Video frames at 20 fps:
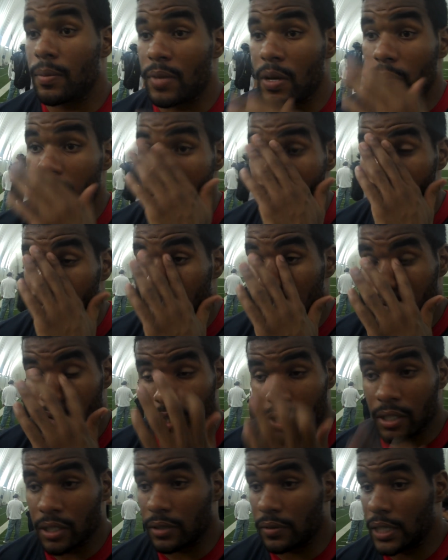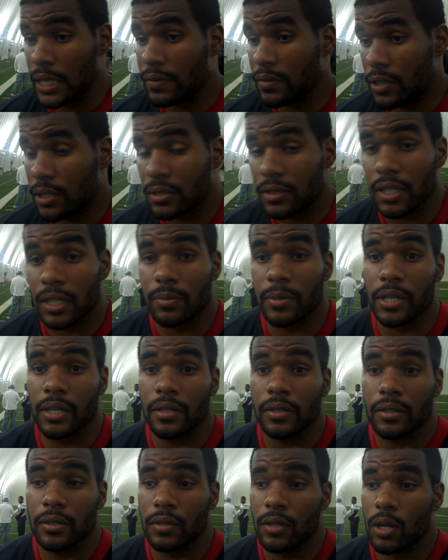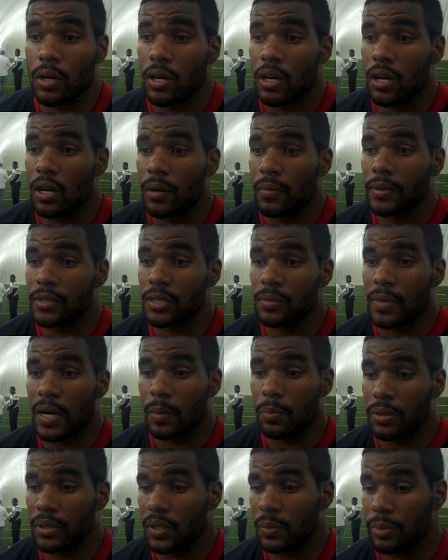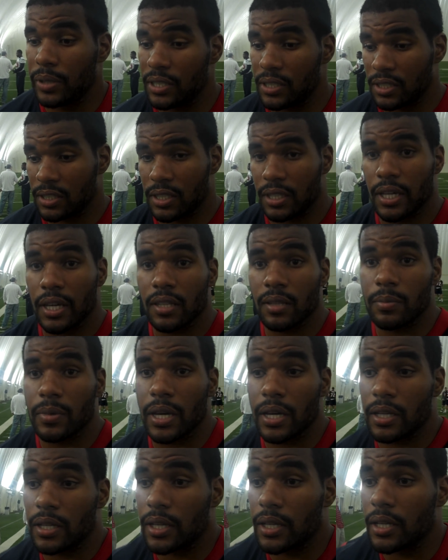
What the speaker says: Yeah, man, we have a good team, man. You know, this is about putting the pieces together, man,